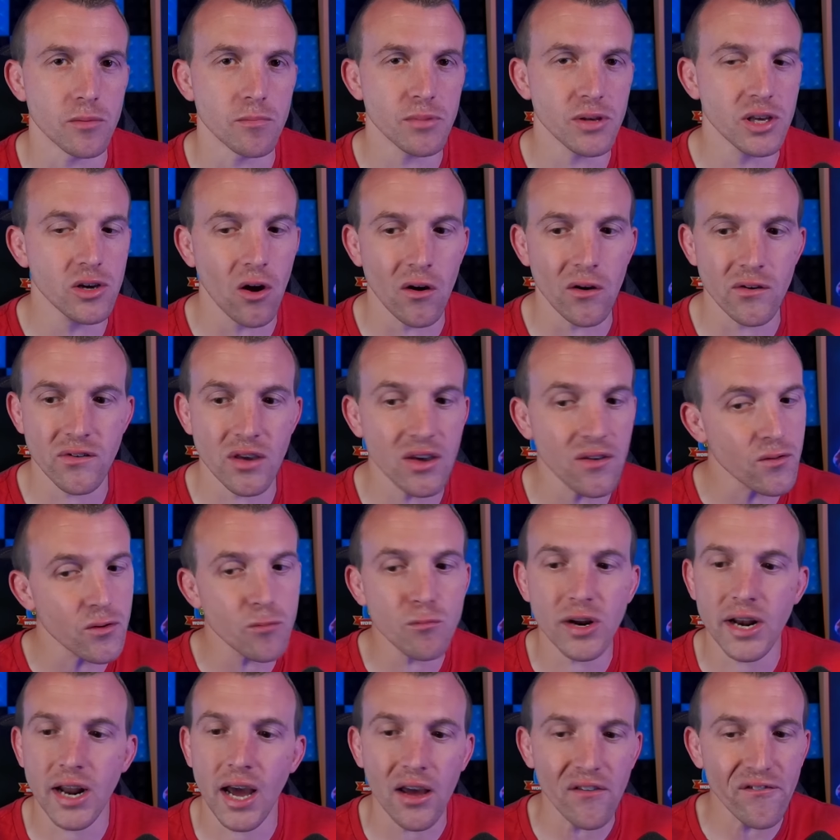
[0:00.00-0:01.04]
because even
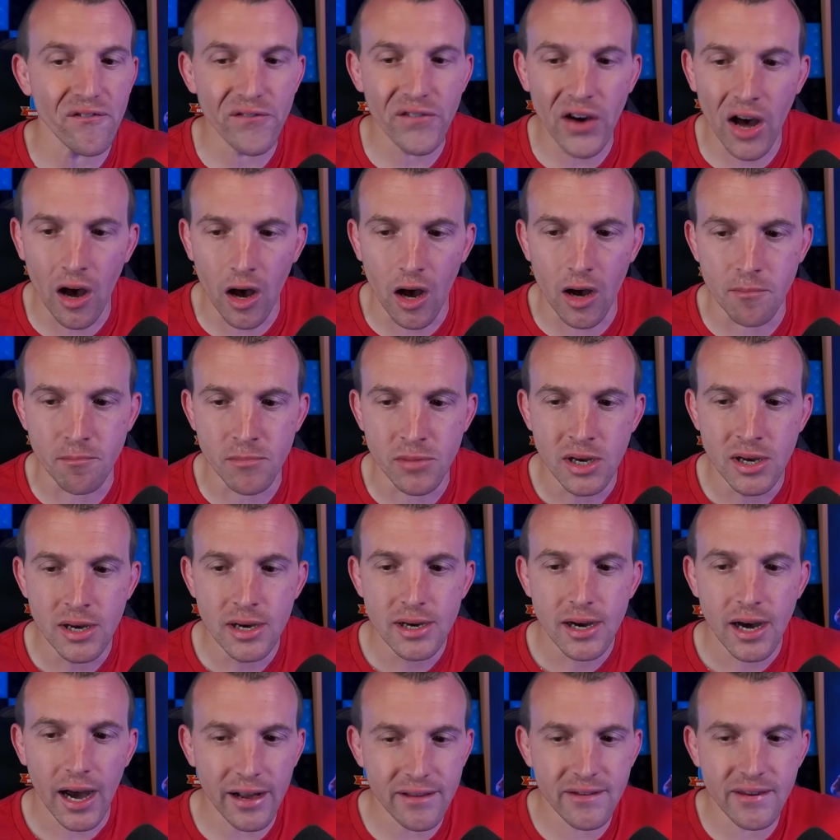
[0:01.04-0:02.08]
when I farm,
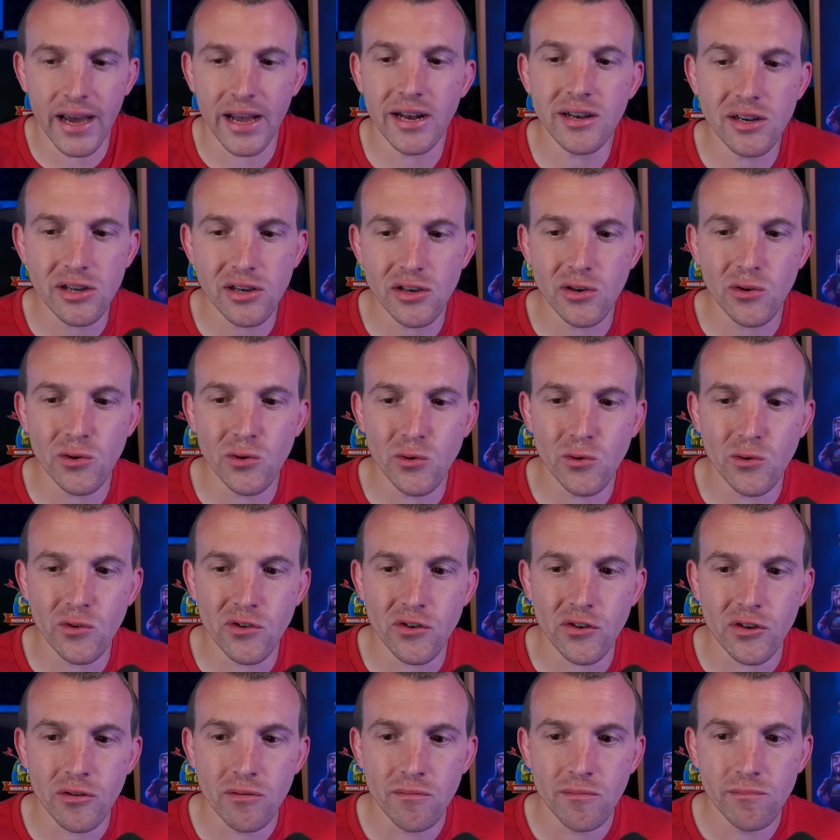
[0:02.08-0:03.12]
I tend to
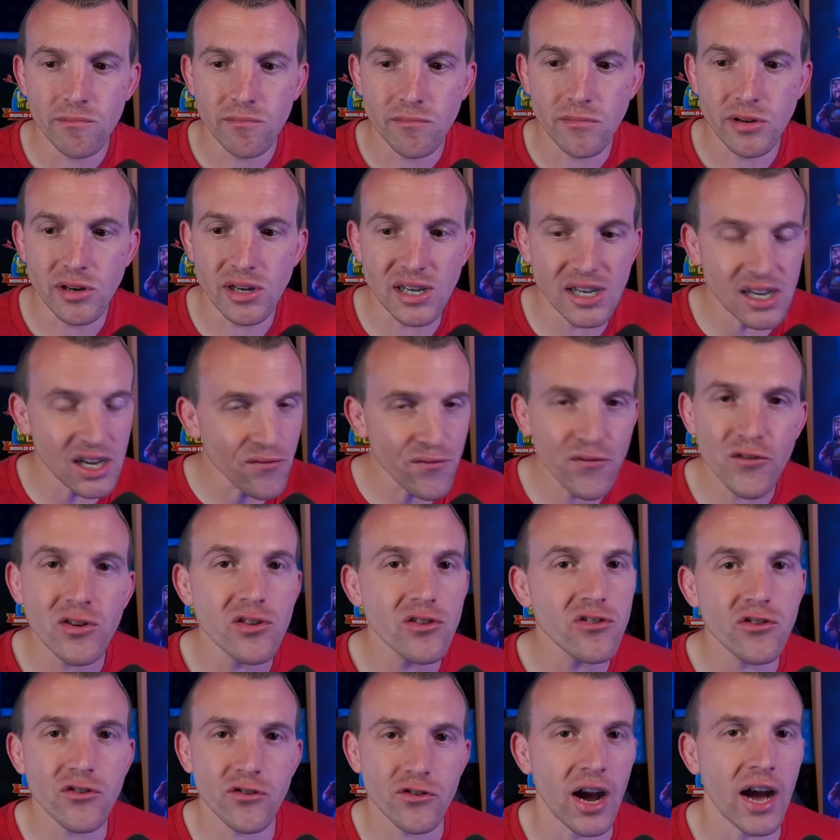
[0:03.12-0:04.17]
use different
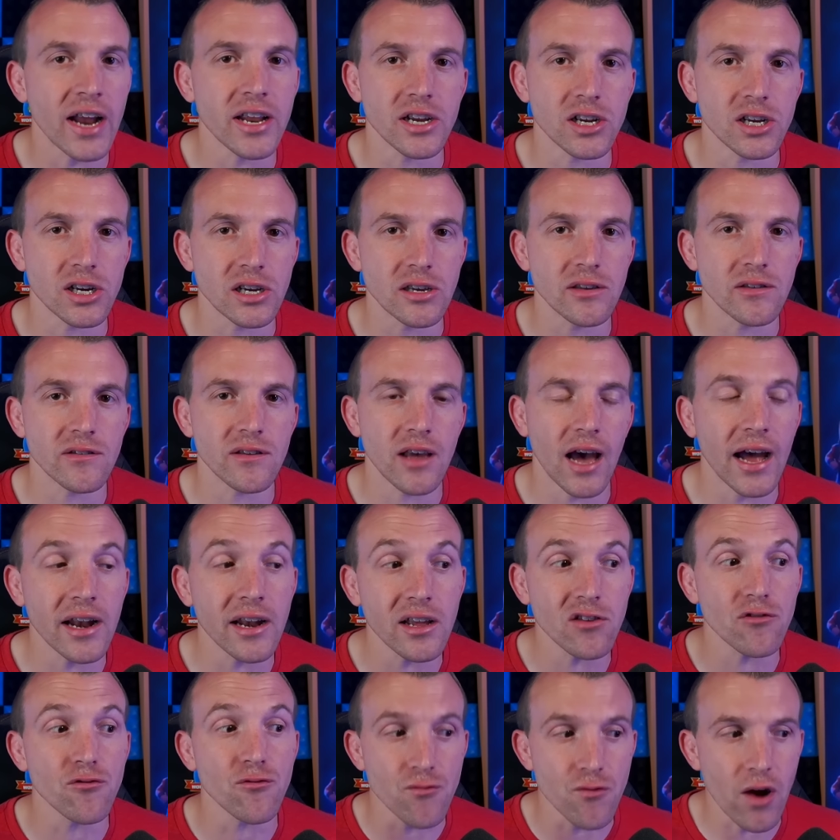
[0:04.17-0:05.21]
strategies, and
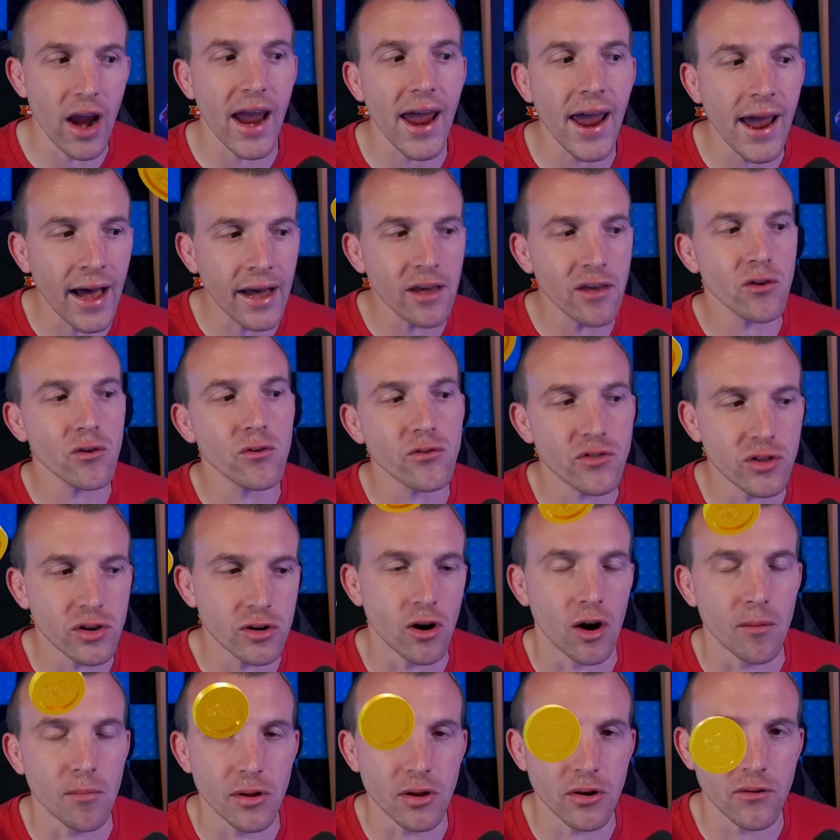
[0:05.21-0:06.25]
it's rare I use the
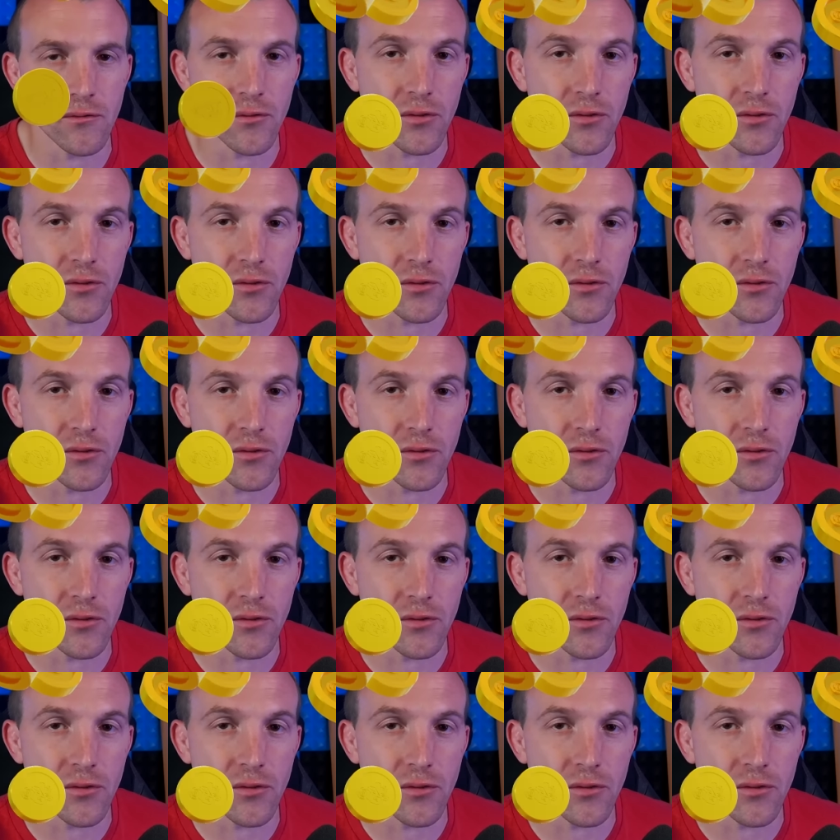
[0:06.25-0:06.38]
Goblin